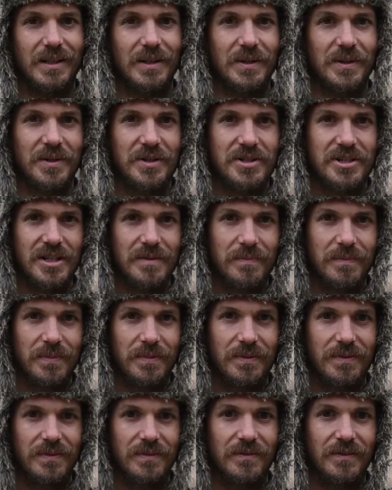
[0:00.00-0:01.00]
ownership
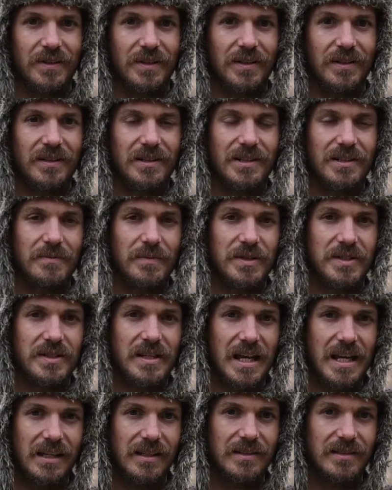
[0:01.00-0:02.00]
for your
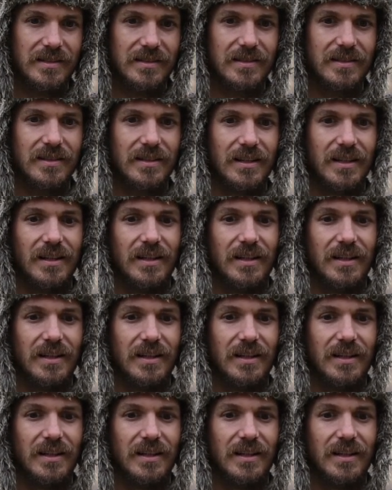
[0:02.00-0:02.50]
mistakes,